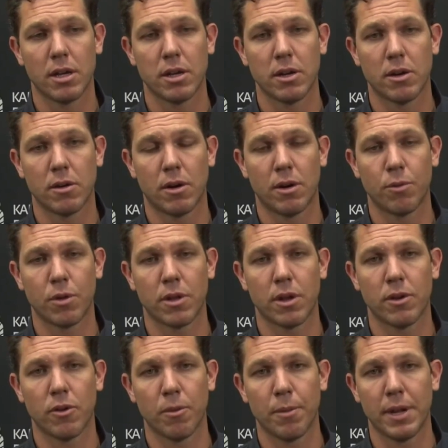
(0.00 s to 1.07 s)
you know with
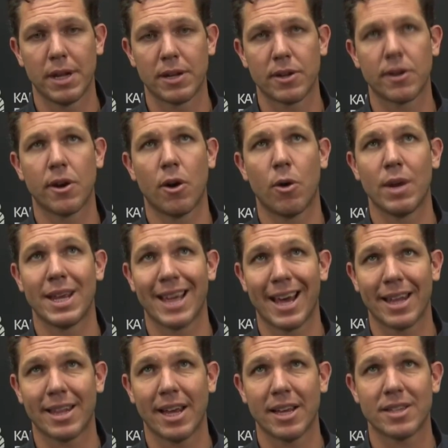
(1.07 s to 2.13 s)
under a minute to go he
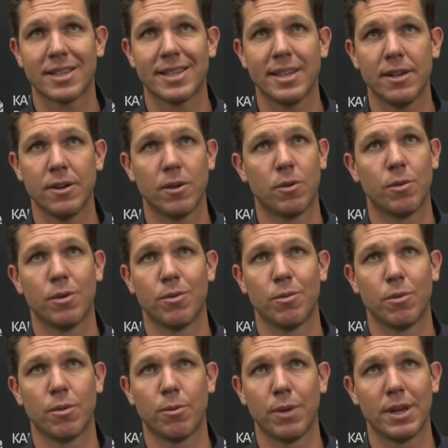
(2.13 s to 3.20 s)
got that steal
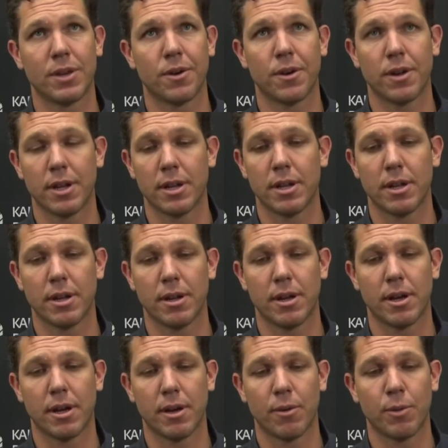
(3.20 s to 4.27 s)
when we couldn't
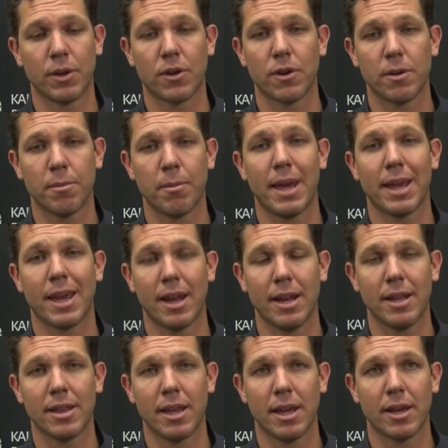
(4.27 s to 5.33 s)
uh, we couldn't make
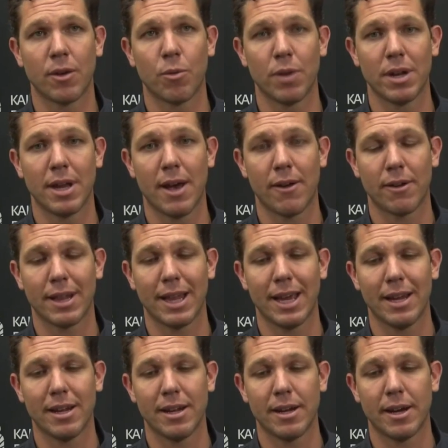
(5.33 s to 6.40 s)
anything and went down and
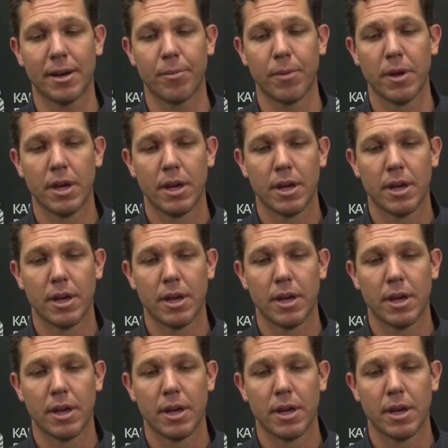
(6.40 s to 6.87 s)
laid it up.